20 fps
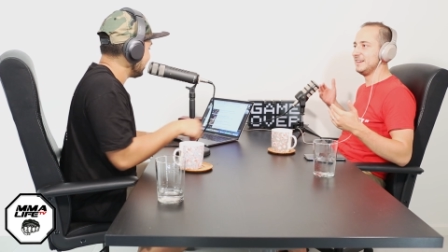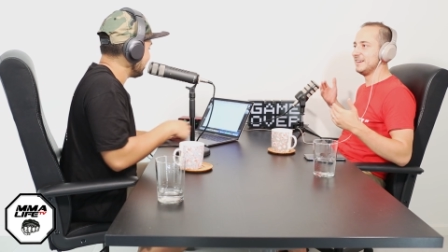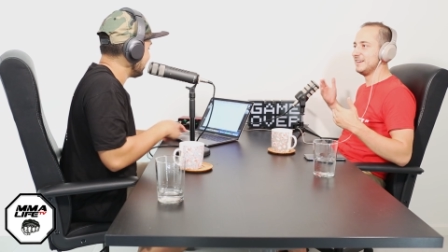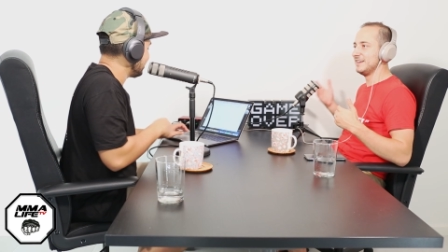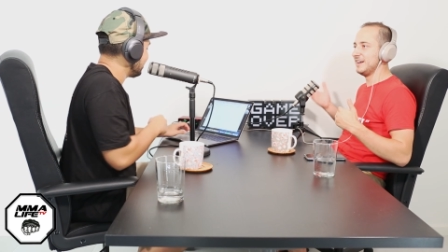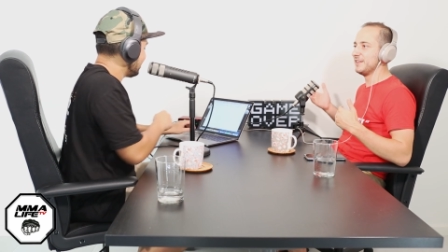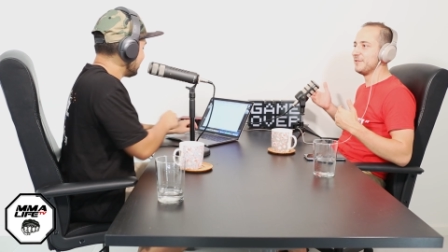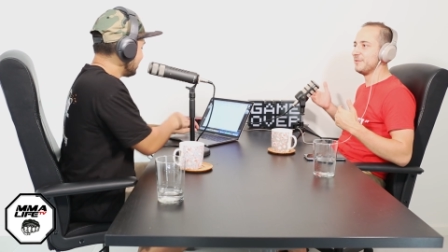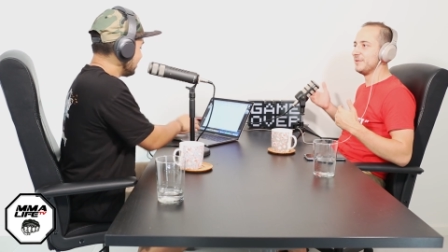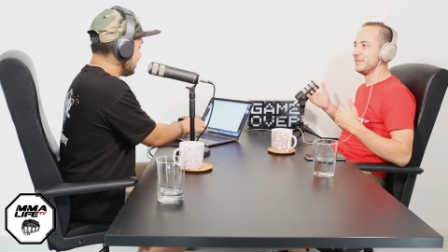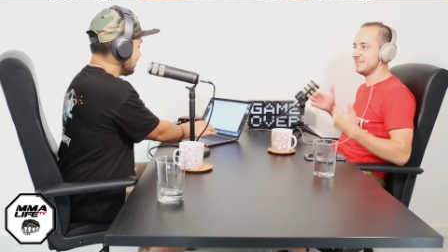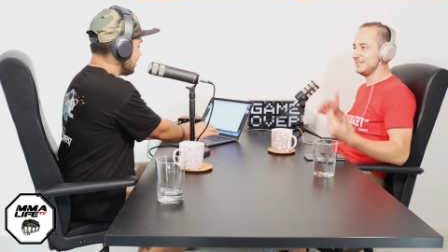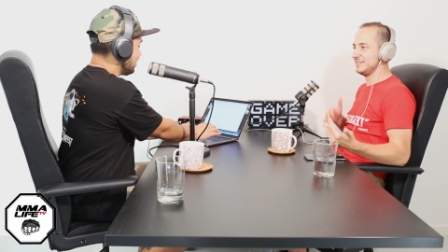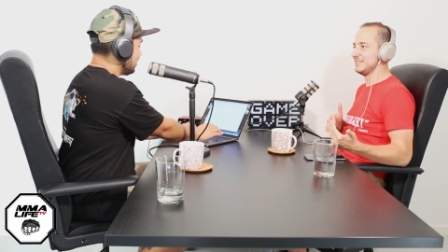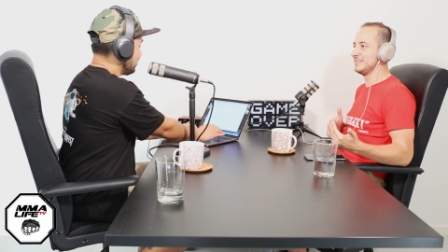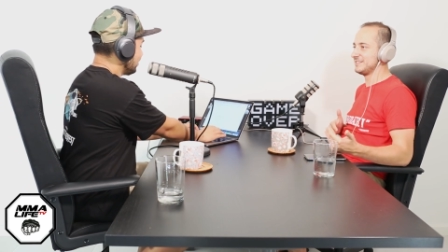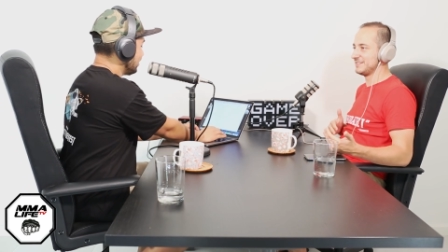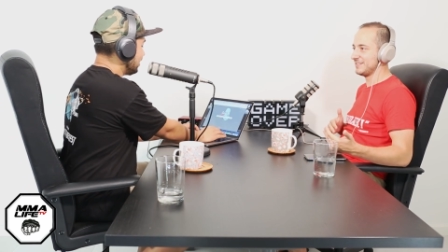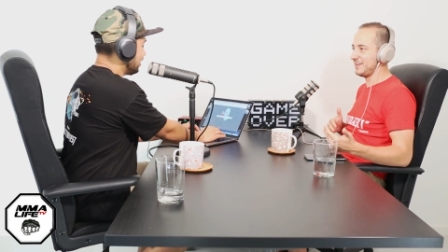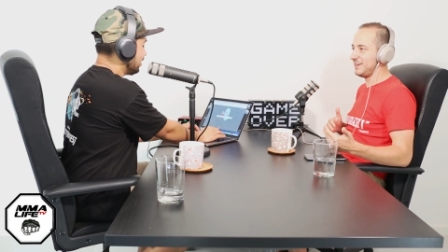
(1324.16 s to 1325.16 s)
need another one to
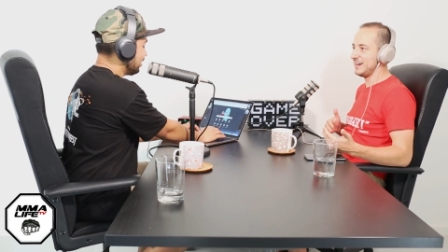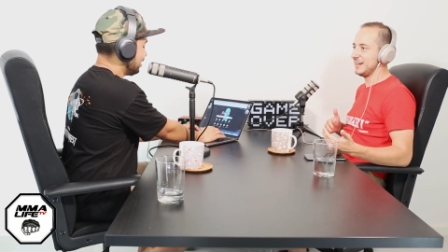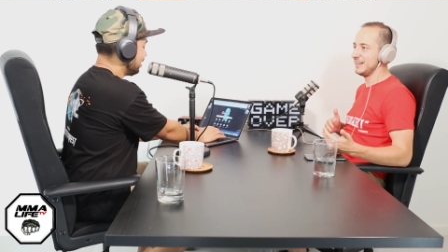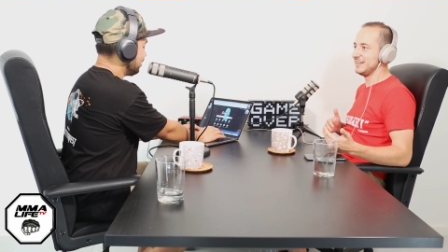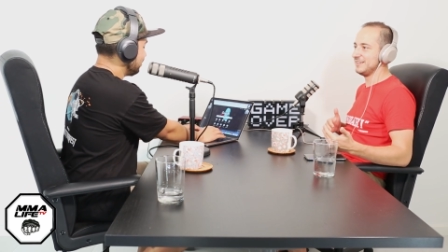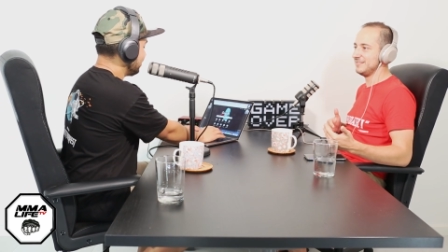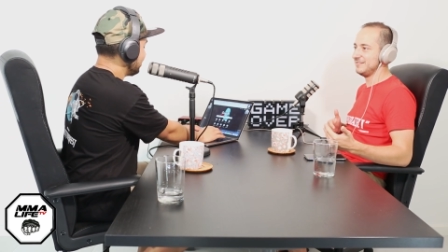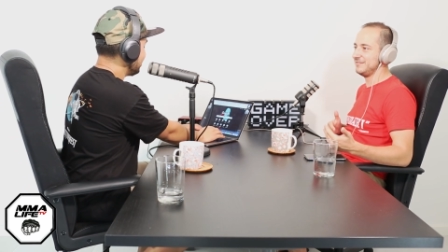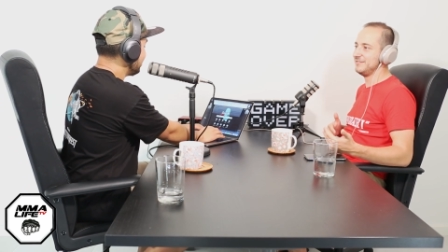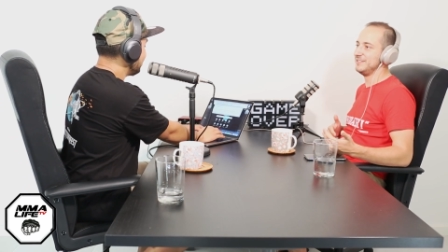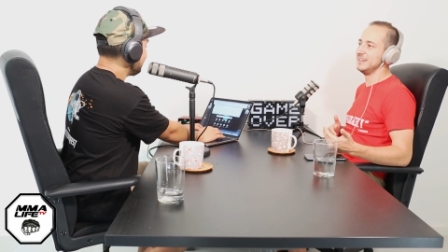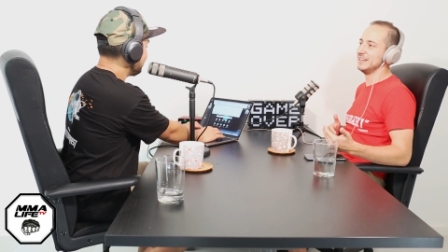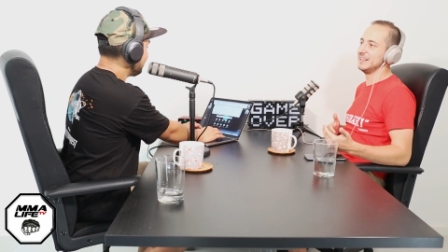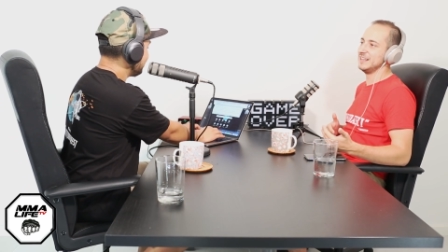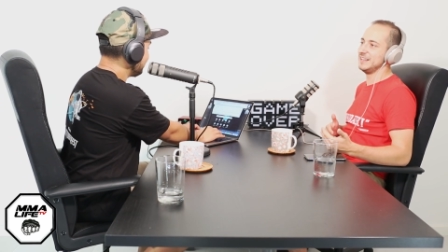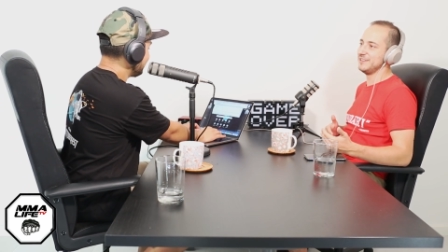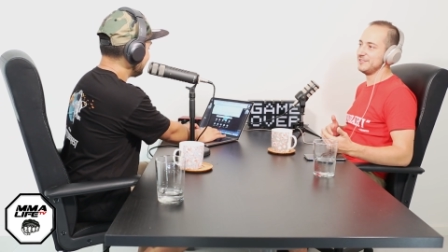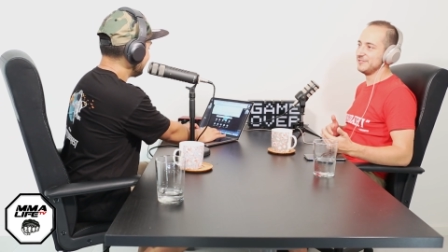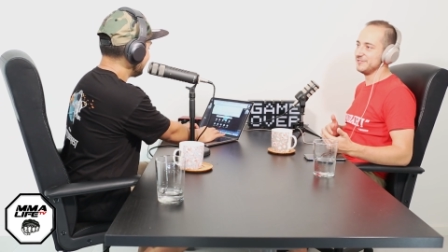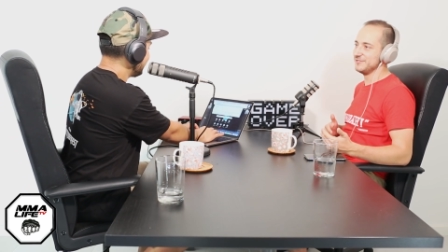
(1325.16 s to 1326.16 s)
decide yeah,
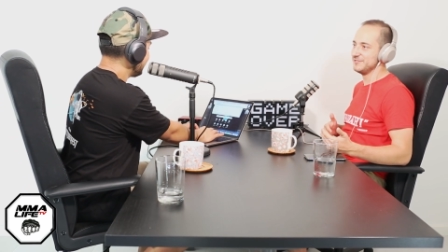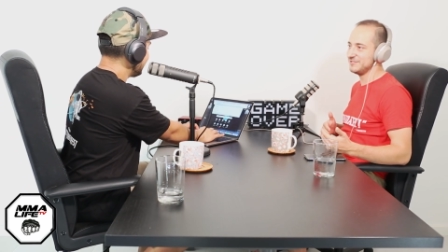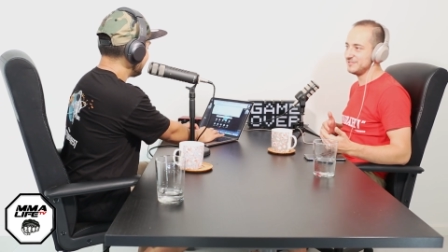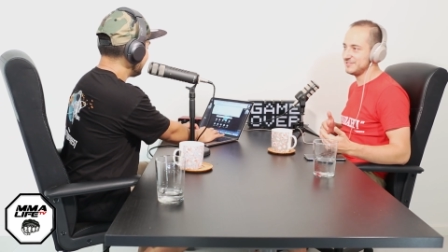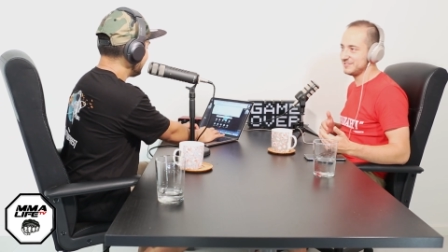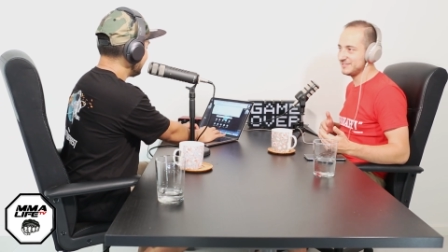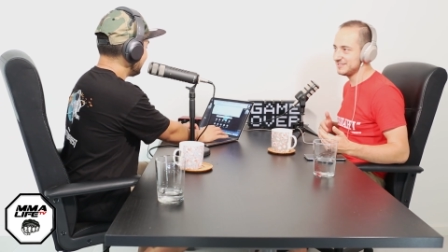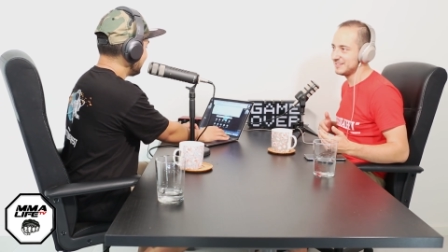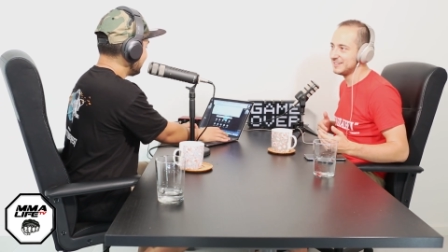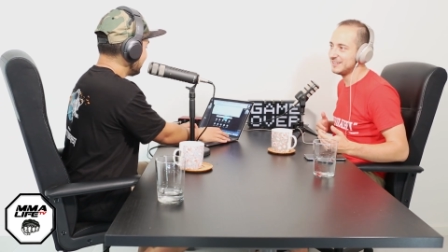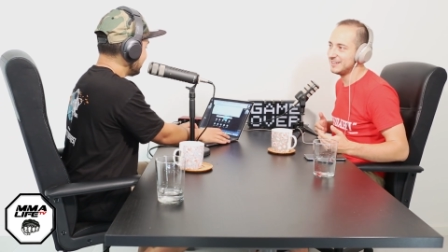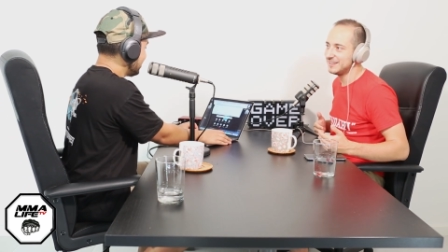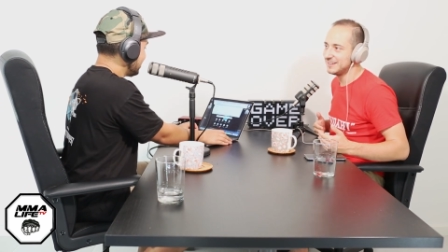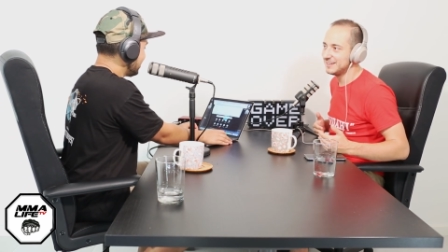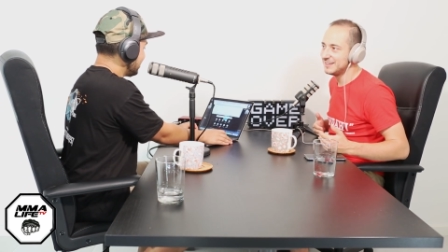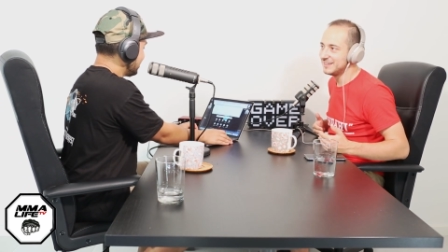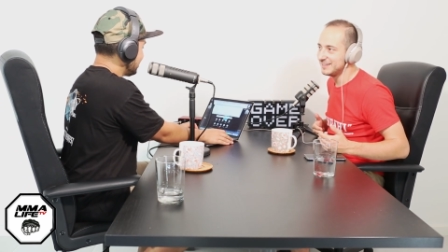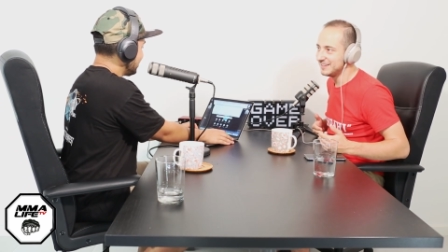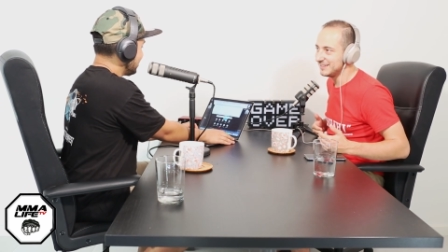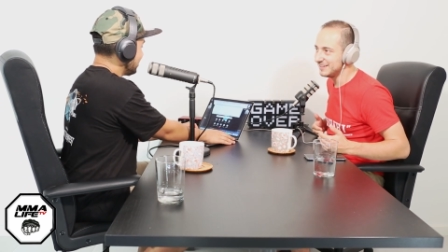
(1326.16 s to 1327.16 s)
really who's
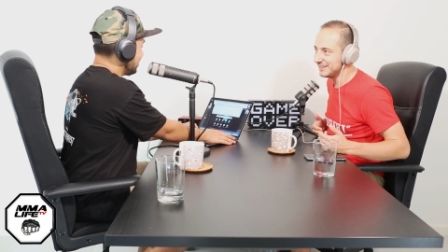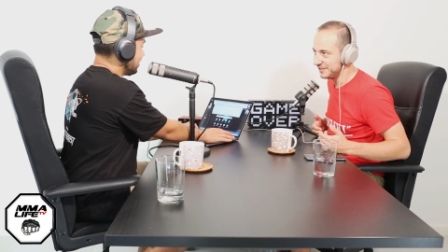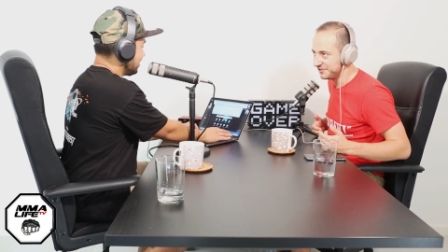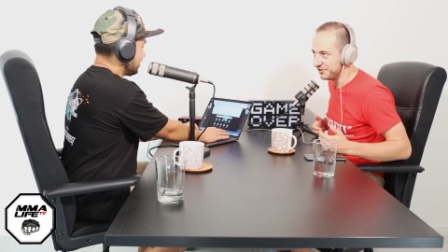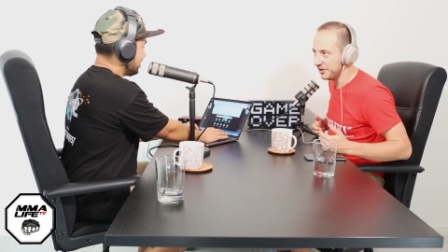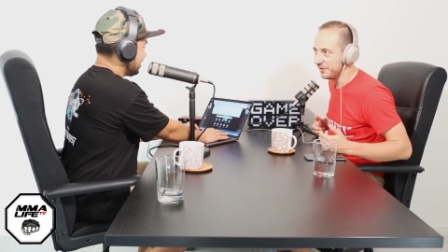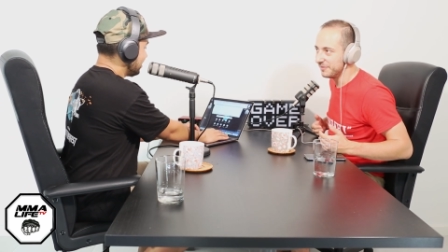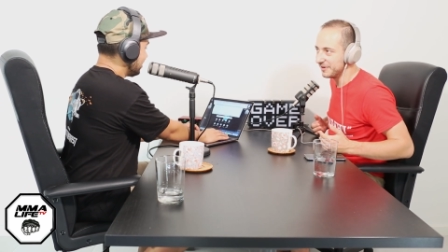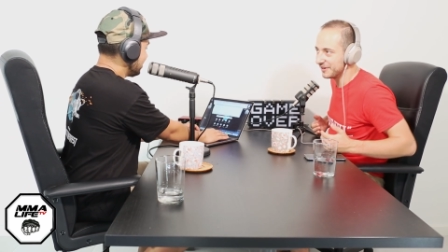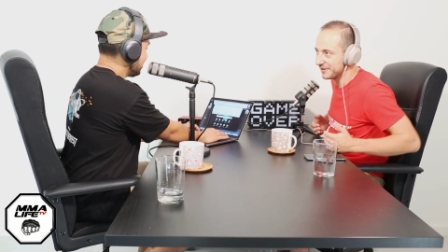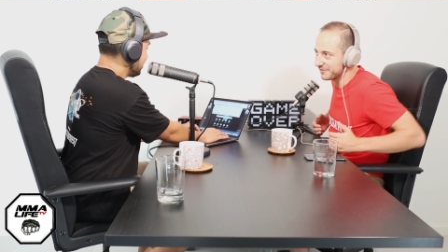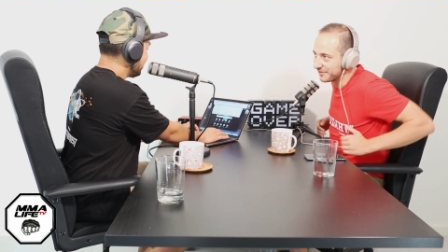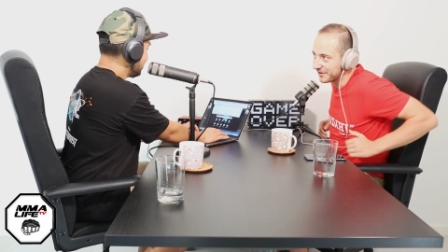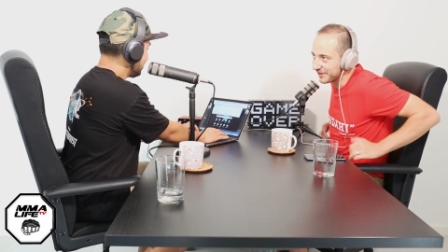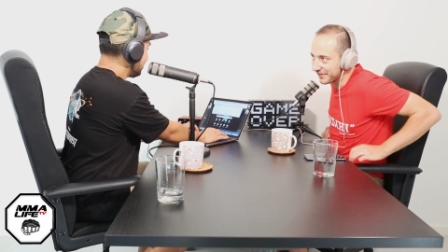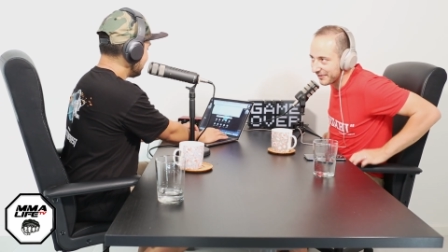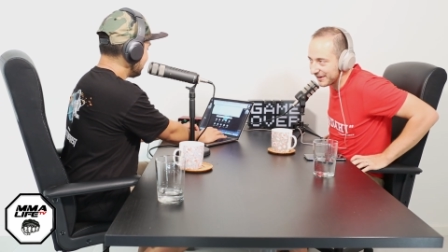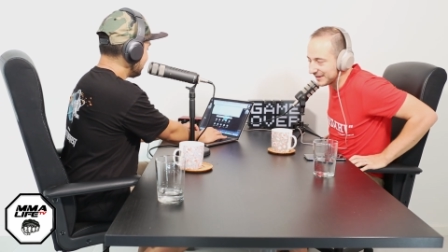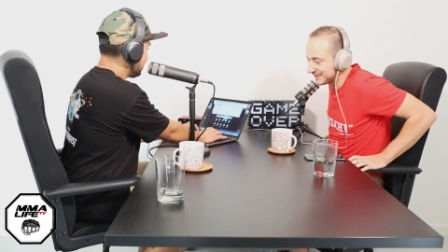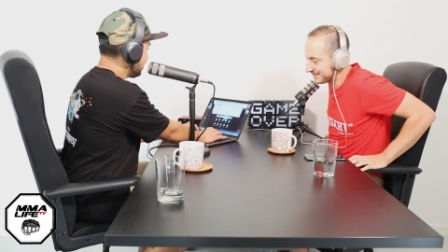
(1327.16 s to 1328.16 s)
the dominant
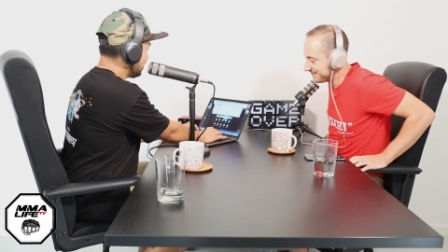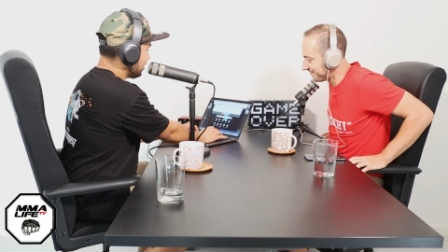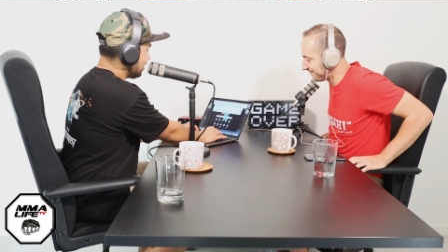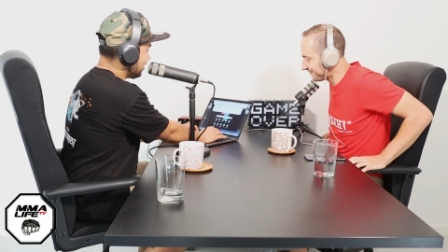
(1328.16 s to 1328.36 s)
one, right?